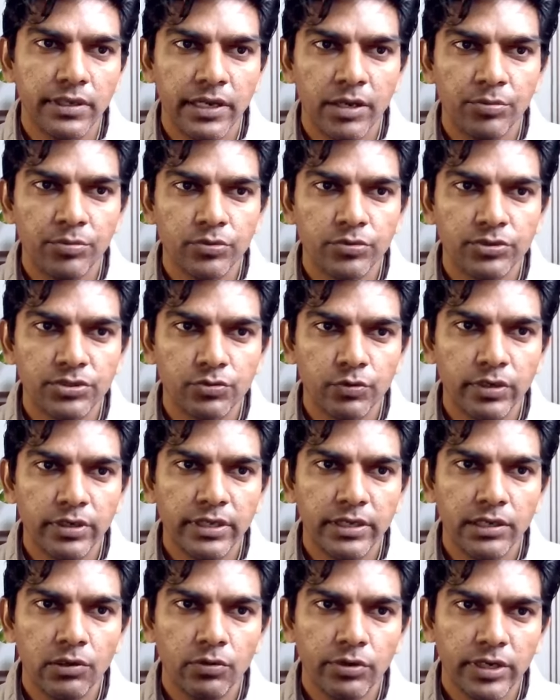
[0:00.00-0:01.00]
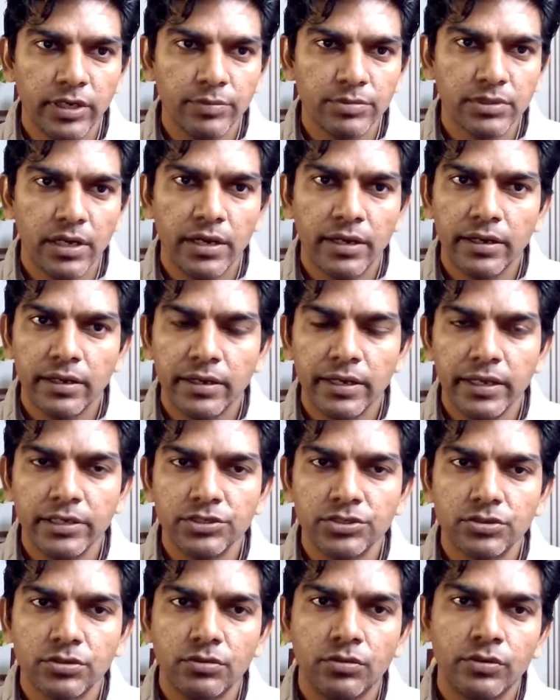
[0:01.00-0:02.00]
M2 is 20 kilograms, are
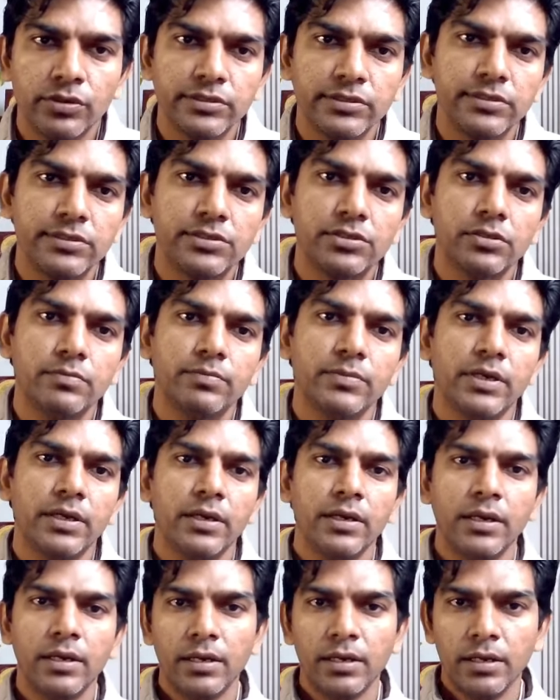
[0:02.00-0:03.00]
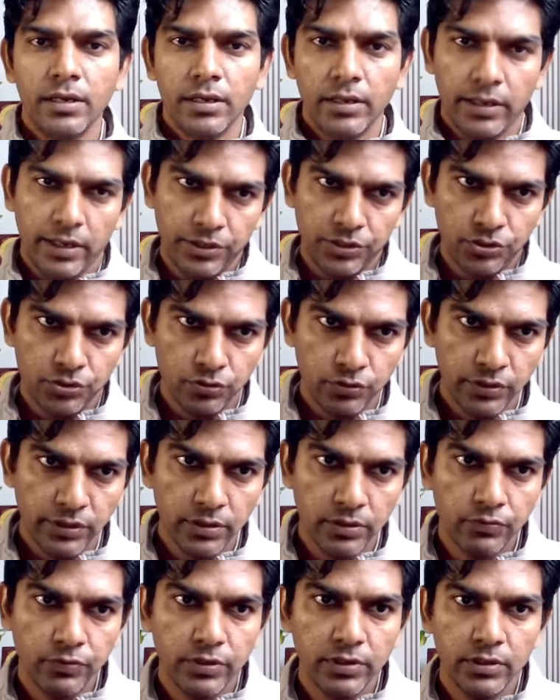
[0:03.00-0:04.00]
arranged on a system. As shown in
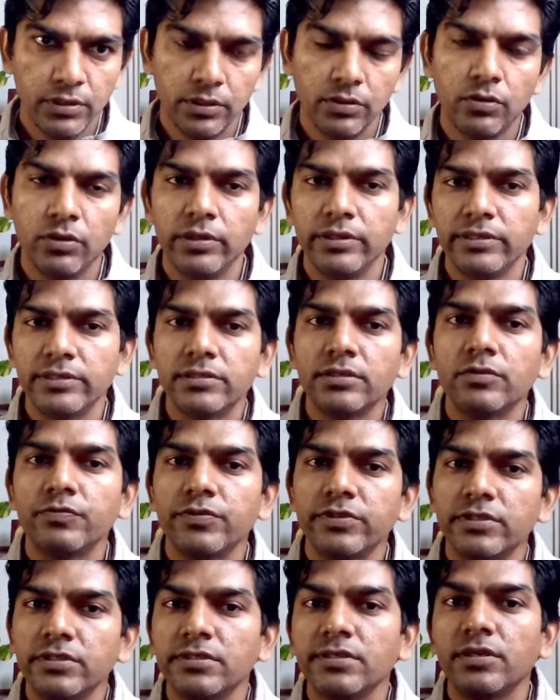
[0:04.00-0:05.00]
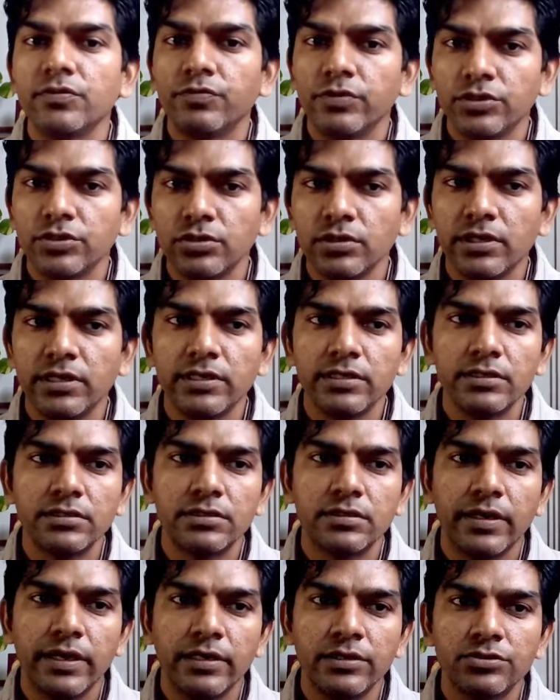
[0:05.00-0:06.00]
the figure, all the surfaces are frictionless
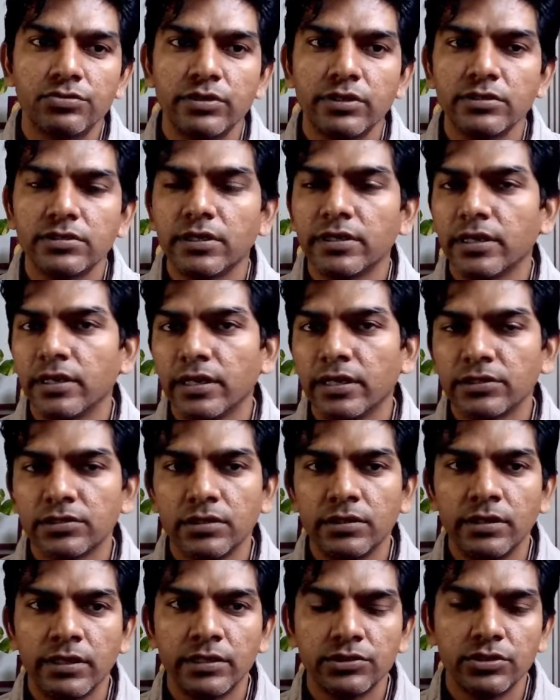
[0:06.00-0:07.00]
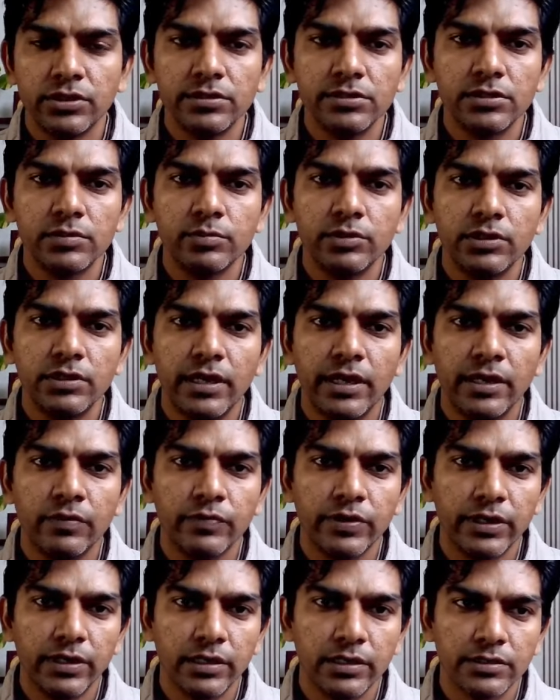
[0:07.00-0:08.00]
and strings are inextensible and
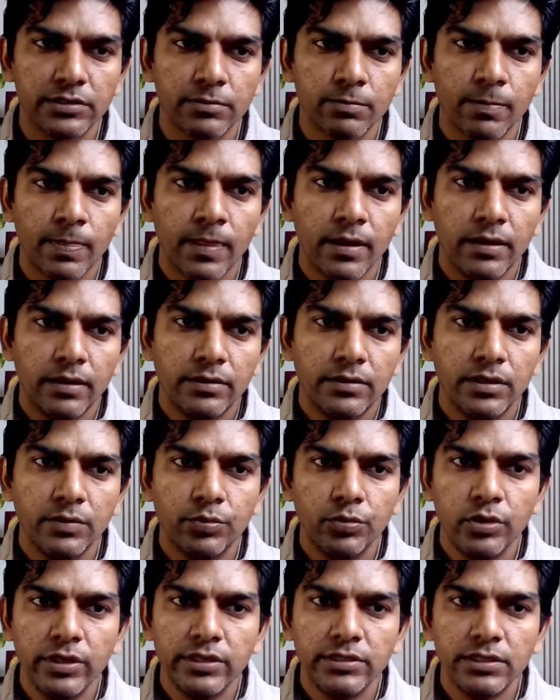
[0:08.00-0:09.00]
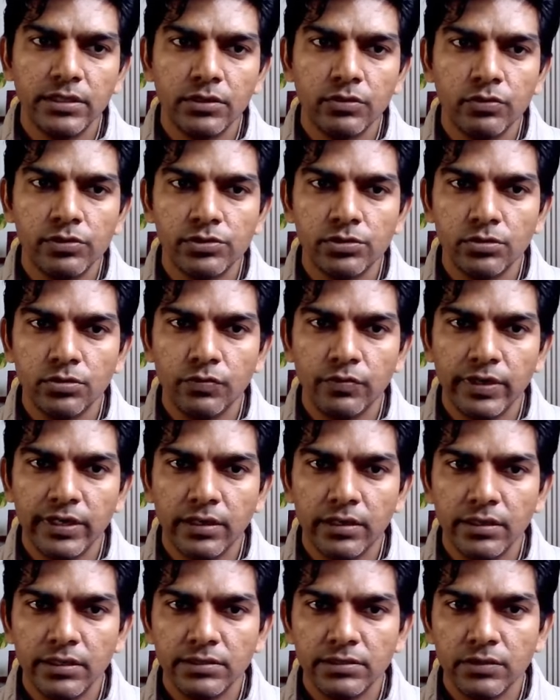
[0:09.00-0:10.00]
weightless. The pulleys are also
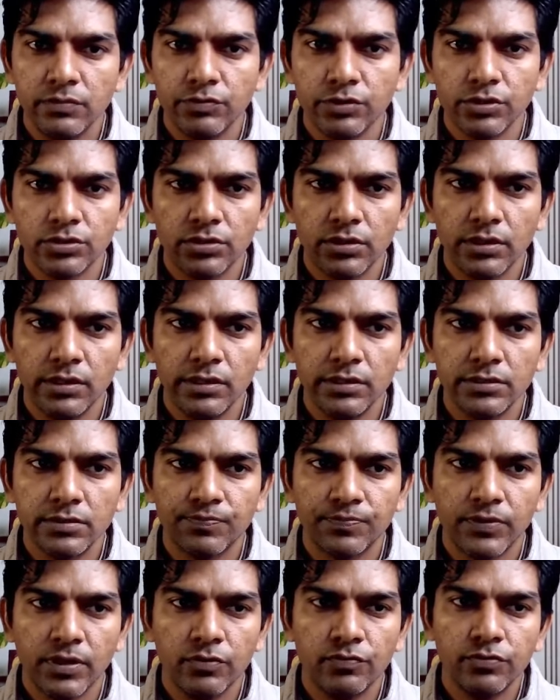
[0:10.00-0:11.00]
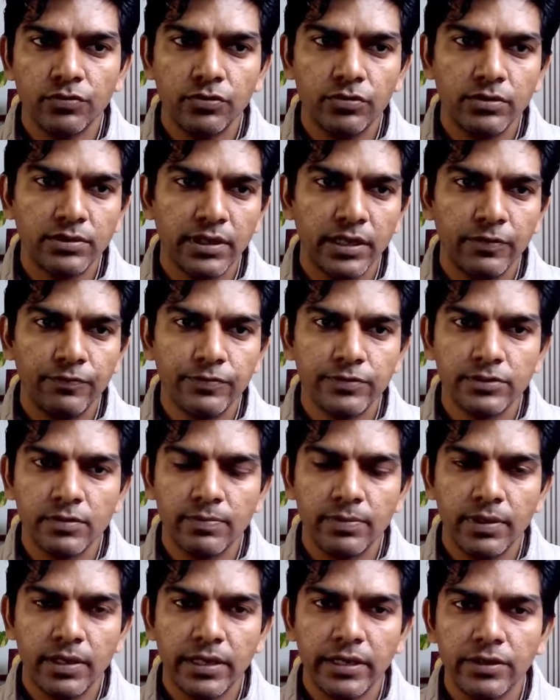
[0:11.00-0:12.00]
weightless and frictionless. A force F is
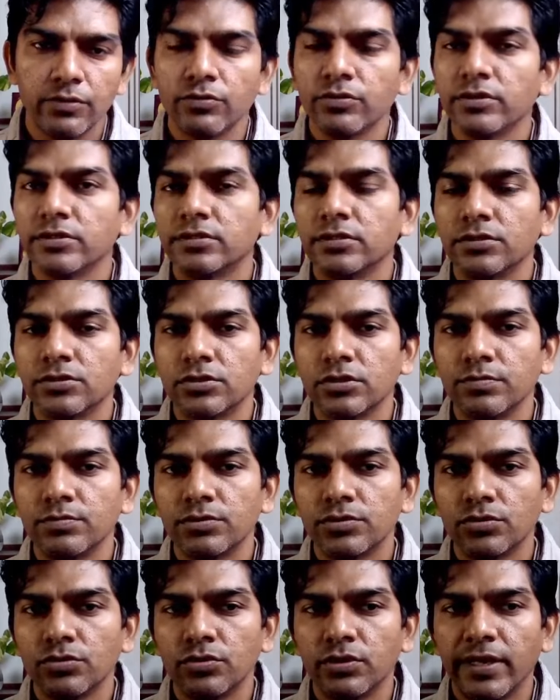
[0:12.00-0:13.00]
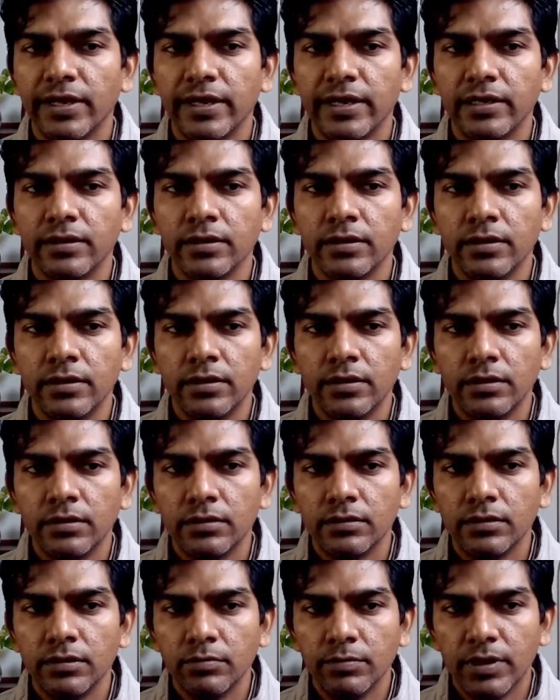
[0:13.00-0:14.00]
applied on the system so that
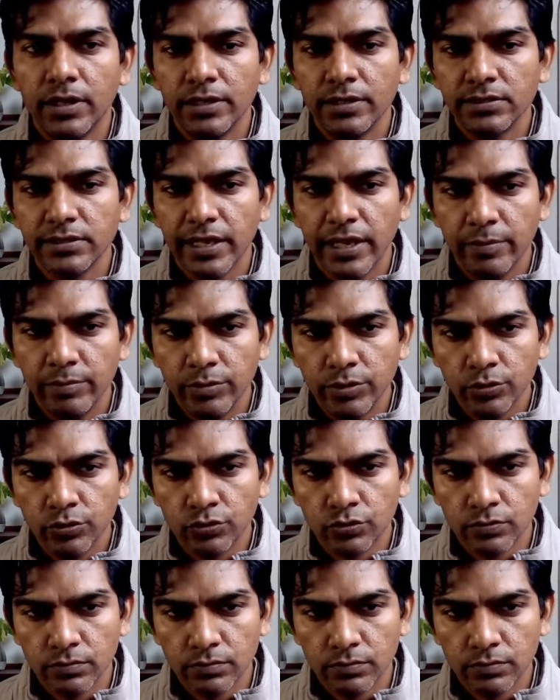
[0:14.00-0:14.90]
the mass M2